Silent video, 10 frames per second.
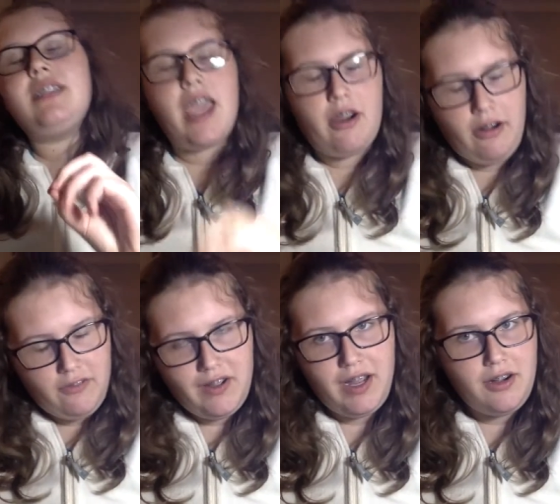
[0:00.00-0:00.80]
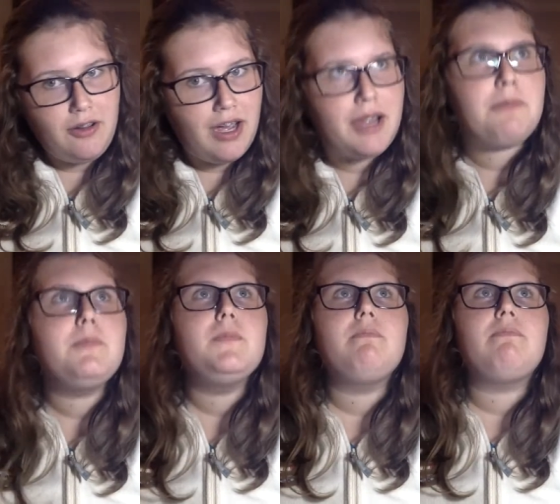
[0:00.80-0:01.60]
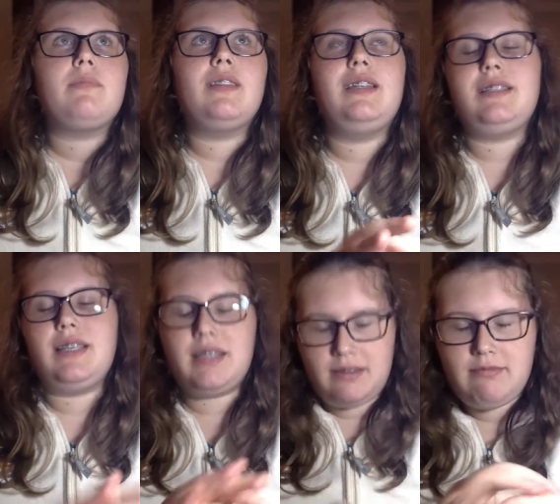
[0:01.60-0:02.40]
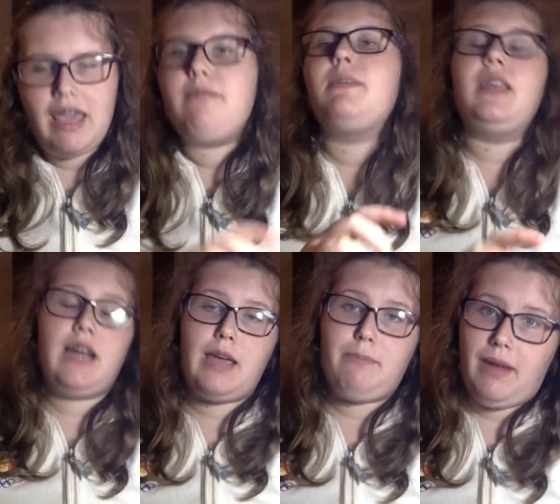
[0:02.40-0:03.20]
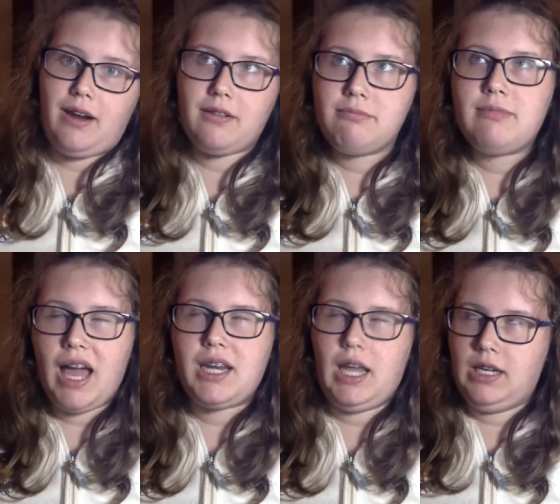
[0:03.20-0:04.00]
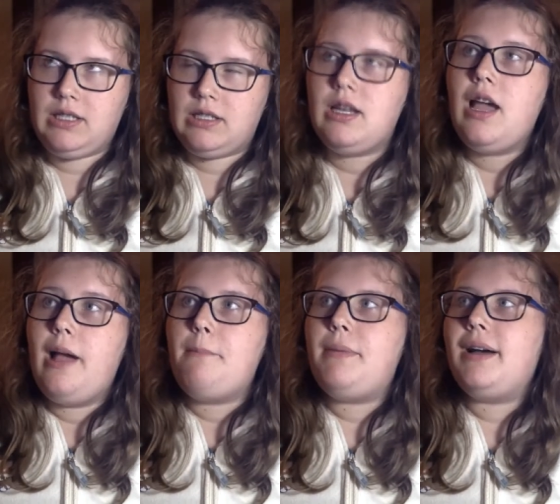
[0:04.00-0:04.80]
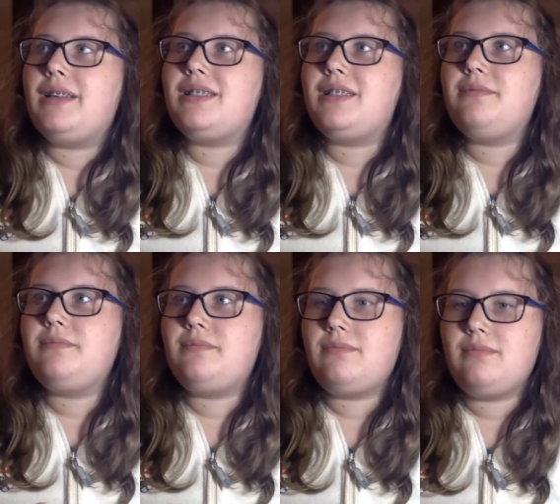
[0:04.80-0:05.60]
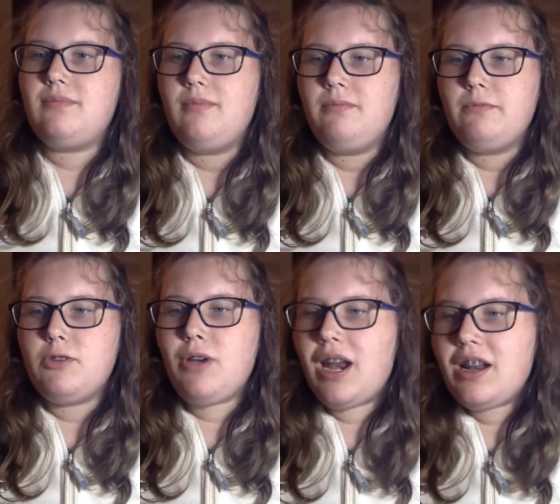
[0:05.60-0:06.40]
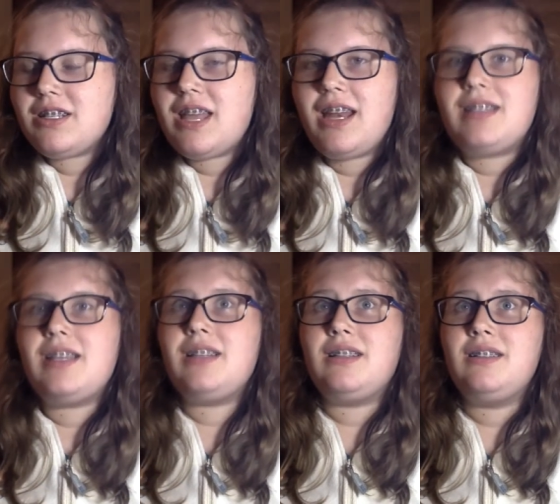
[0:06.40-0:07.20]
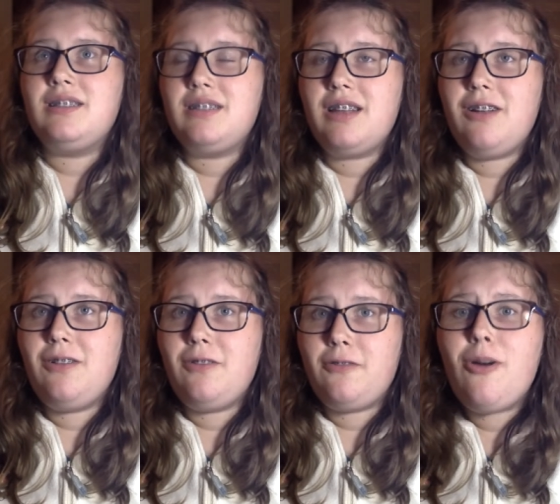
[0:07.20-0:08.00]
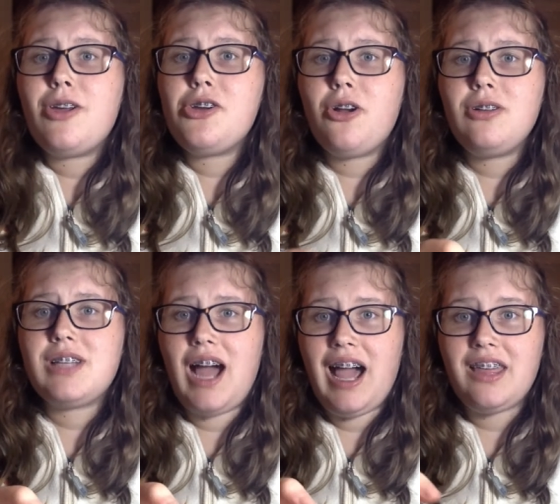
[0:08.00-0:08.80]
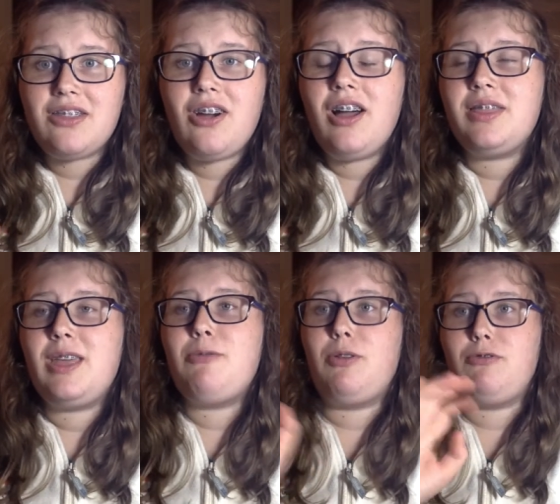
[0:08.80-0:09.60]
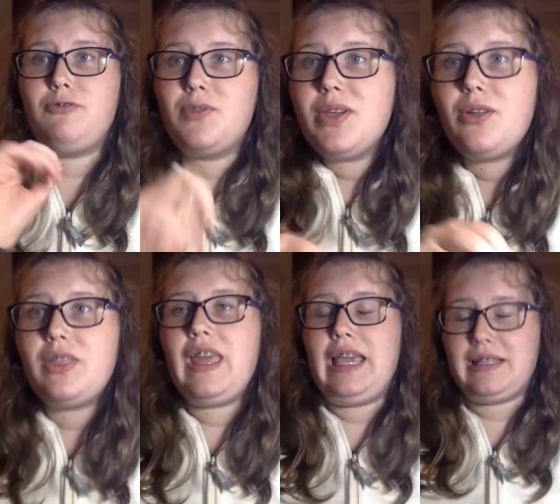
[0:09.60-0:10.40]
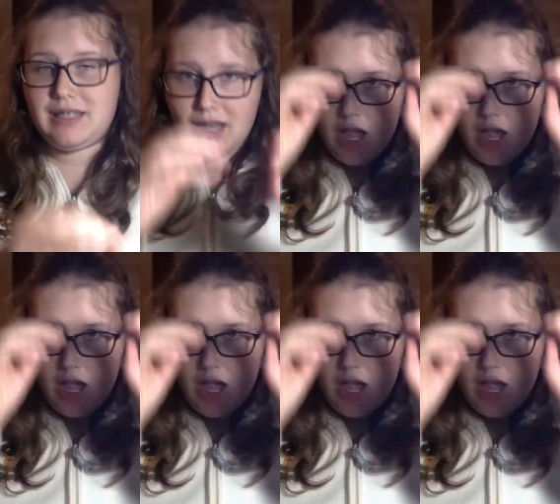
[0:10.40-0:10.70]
terrified, okay? This gave me a nightmare that night. But you gotta understand, as a little 4-year-old, I thought they were real things